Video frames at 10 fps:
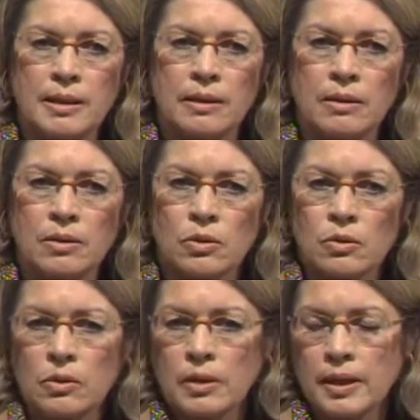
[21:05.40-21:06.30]
and the
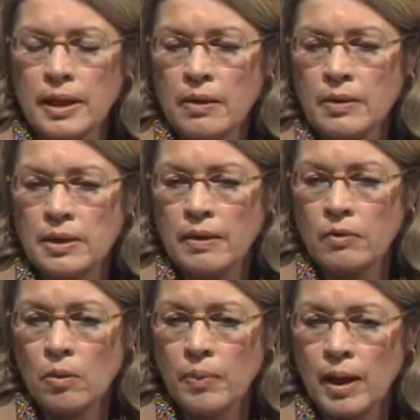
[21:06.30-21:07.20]
school and the counties have
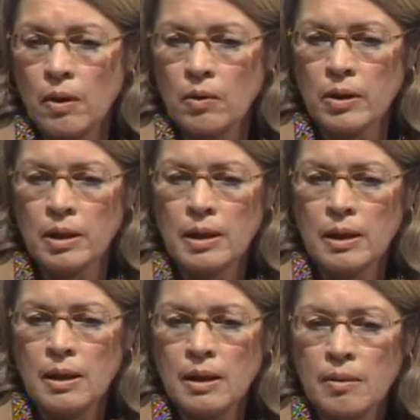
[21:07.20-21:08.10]
no power.
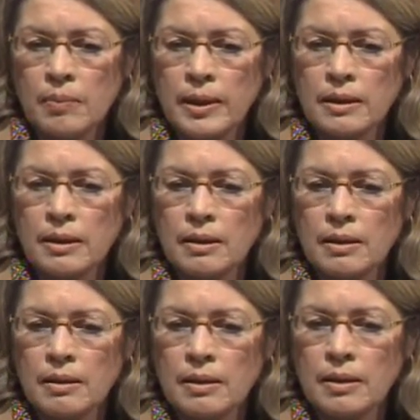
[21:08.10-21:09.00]

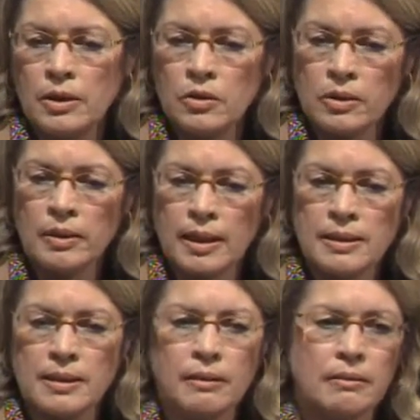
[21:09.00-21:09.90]
And usually
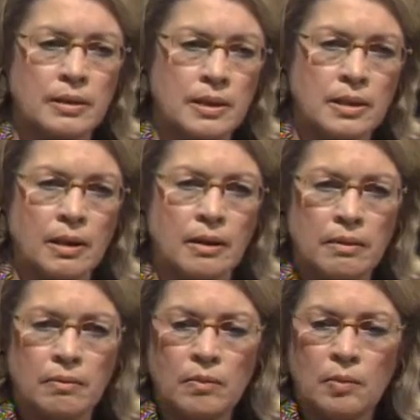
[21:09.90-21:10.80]
that's it, it's
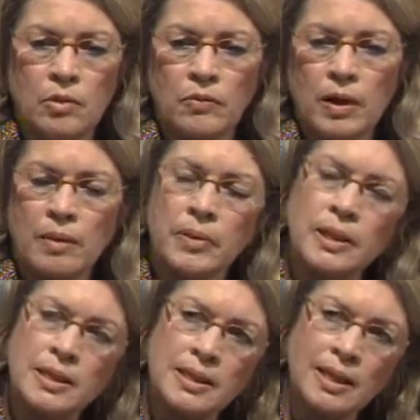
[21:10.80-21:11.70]
done, we move on. But
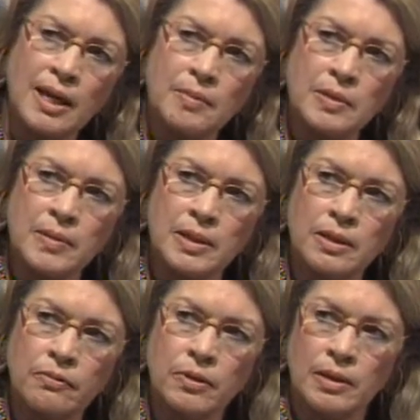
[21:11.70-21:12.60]
this time it's been
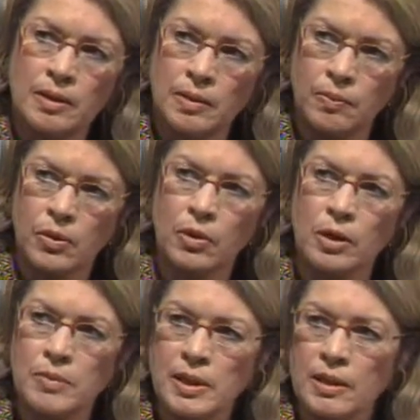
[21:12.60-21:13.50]
different. I mean,
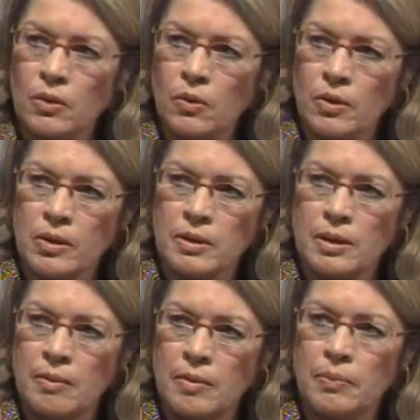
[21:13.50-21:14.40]
programs like yours,
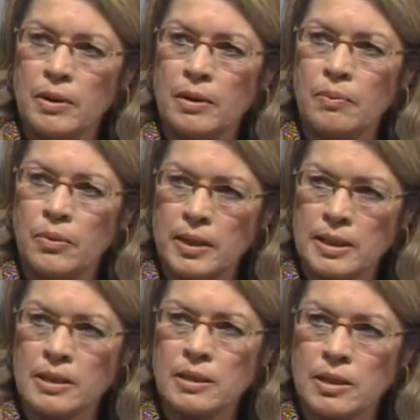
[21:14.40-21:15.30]
I mean, the
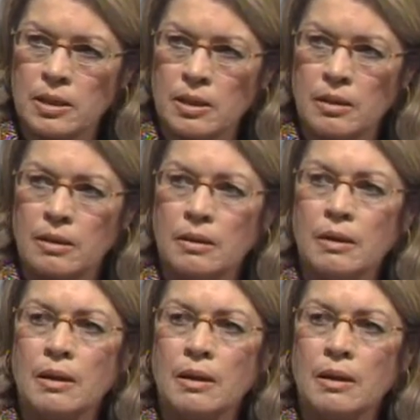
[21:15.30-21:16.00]
press is still,